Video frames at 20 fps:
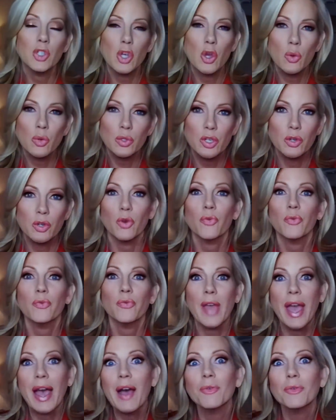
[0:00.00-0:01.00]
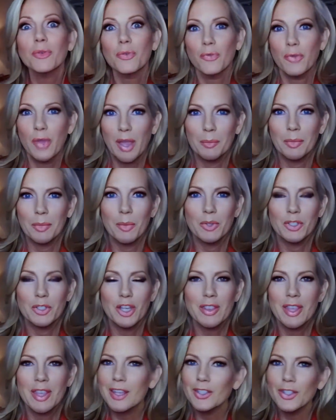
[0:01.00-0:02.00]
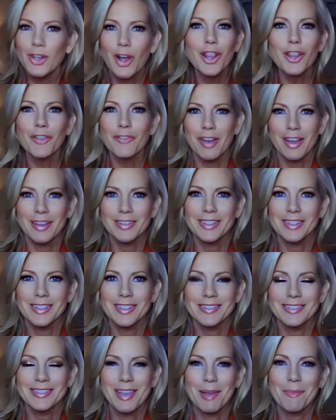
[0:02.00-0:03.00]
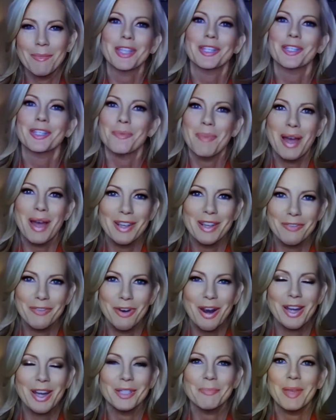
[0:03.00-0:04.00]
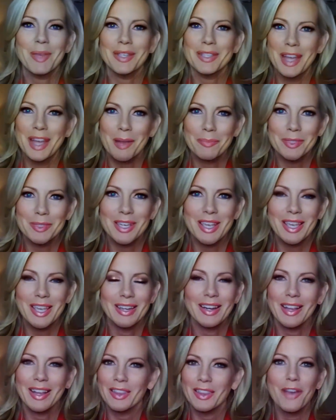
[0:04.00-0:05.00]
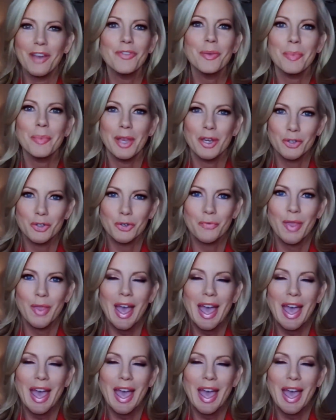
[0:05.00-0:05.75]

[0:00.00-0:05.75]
chosen or found family, which I think is all of us coming into the body of Christ, being adopted in. And I love the picture of